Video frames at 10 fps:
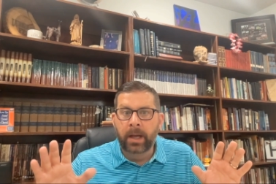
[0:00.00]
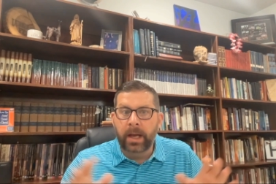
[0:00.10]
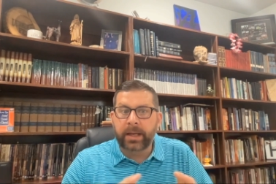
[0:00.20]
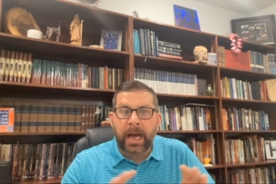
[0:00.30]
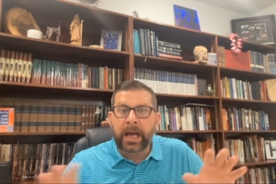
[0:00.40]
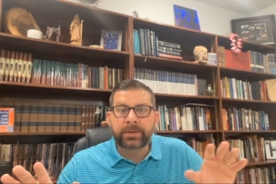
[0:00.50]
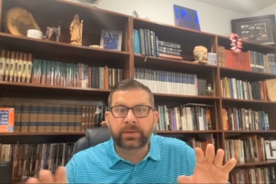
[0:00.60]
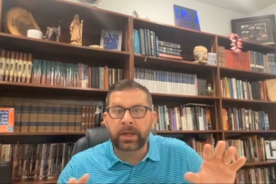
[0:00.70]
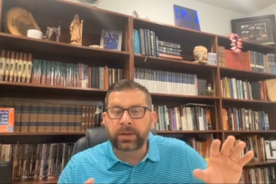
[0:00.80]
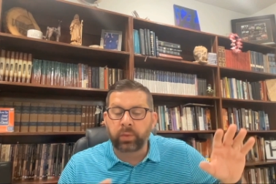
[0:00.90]
Uh, God
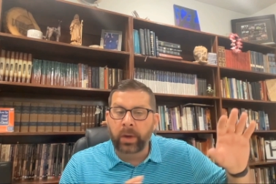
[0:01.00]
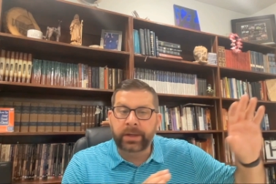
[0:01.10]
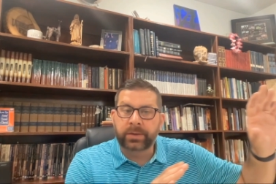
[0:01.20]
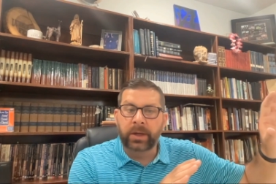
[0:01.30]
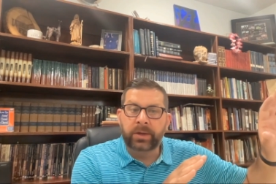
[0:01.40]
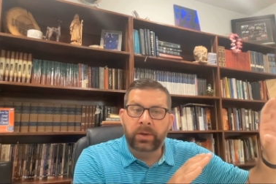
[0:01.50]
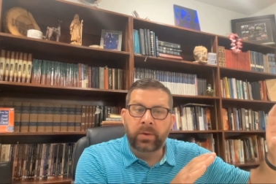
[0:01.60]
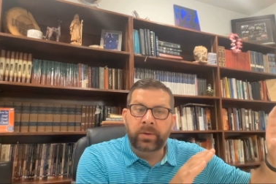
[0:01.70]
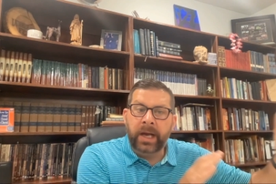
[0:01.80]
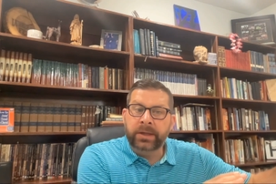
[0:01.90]
sees what he's going to
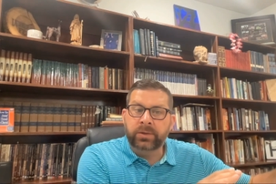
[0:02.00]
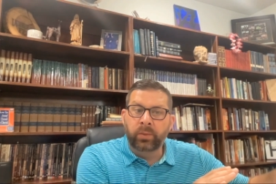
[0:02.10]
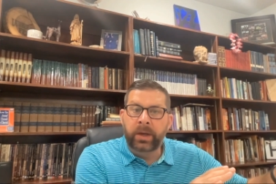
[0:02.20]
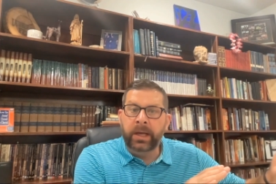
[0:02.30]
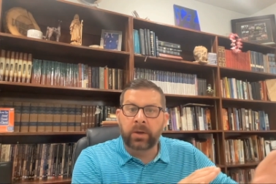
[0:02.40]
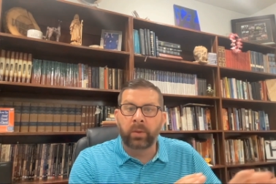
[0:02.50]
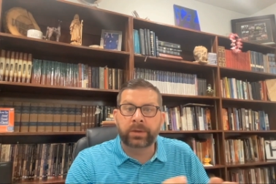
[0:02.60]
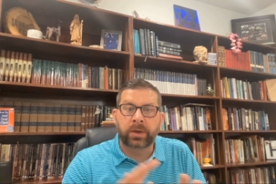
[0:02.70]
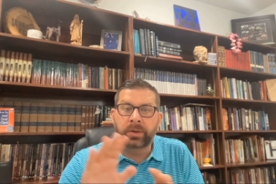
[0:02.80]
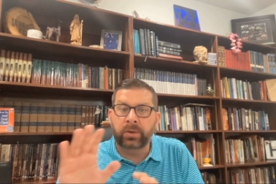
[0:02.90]
do next week and what
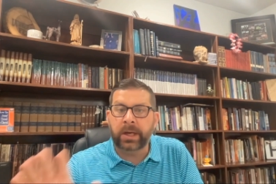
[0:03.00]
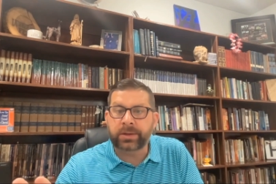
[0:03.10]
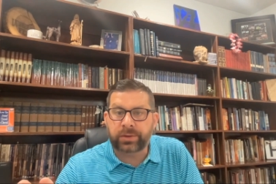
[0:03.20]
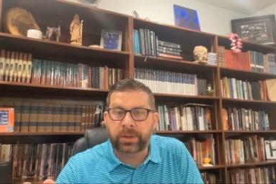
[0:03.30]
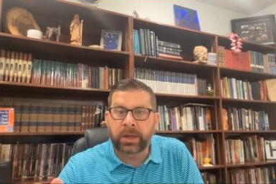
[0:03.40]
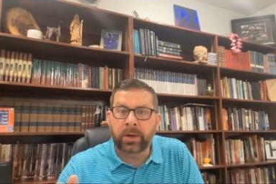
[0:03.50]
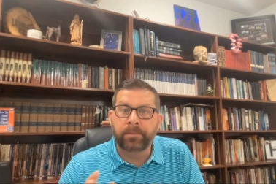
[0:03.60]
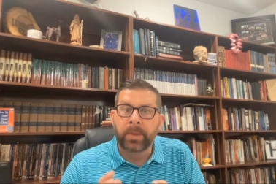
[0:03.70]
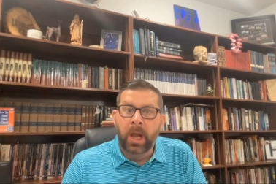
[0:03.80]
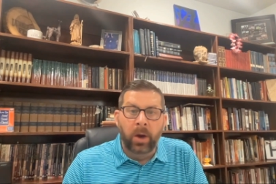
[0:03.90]
he's going to do next
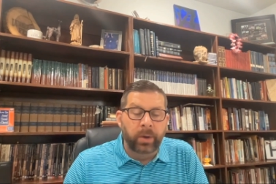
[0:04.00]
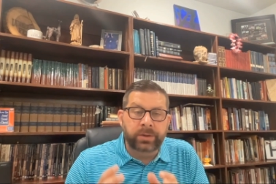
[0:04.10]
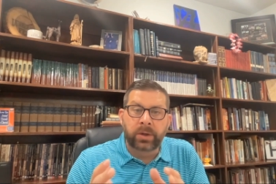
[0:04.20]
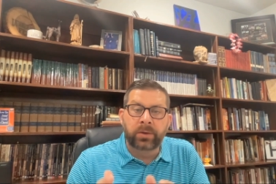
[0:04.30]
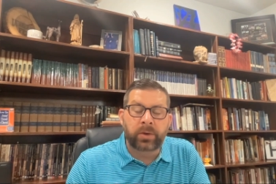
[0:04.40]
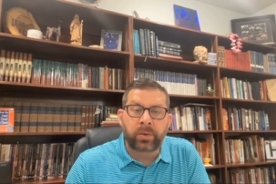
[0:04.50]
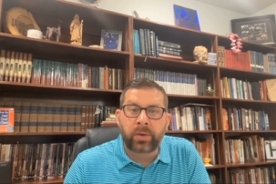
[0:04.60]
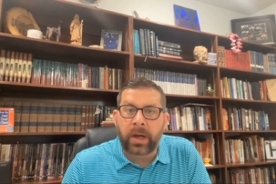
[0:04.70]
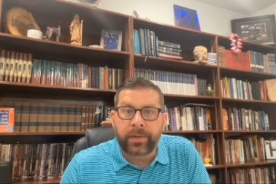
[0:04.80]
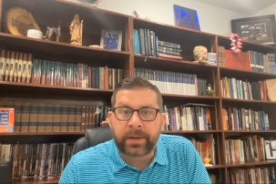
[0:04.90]
year, what he's going to
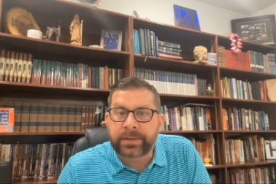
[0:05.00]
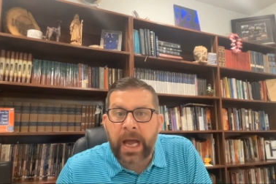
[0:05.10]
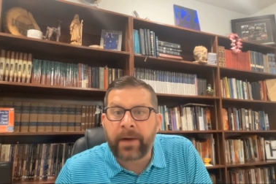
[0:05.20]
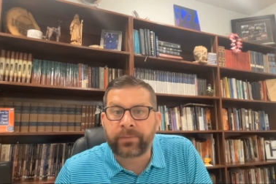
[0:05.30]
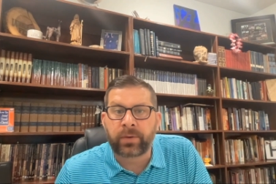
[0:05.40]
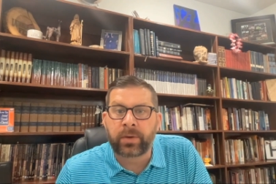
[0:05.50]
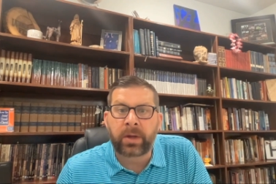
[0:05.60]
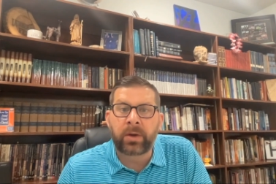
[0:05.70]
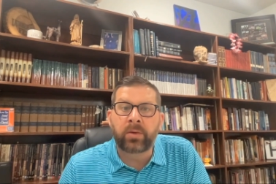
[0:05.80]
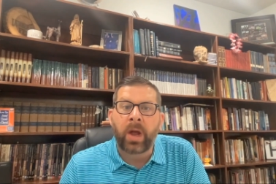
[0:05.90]
do uh, this
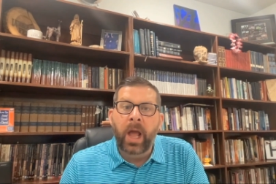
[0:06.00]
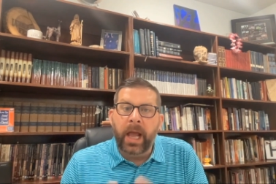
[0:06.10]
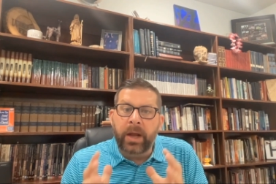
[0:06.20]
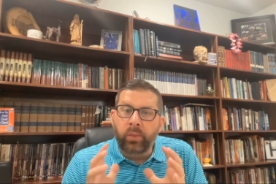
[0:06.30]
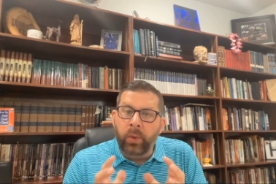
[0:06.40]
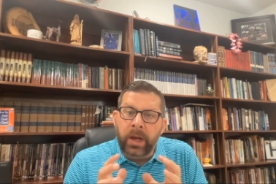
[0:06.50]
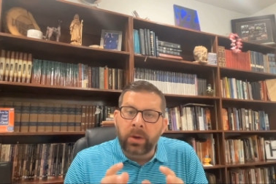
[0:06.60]
afternoon. And we